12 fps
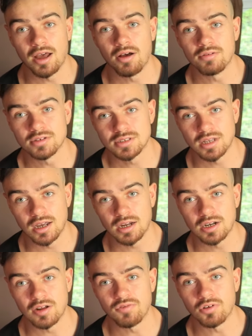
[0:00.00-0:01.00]

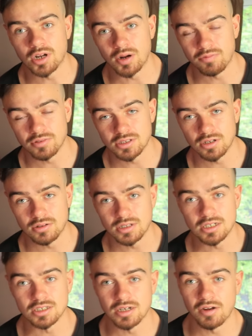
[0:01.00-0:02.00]
outside of your comfort zone
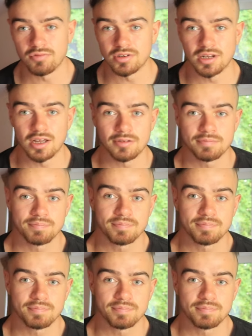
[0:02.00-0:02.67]
each and every day.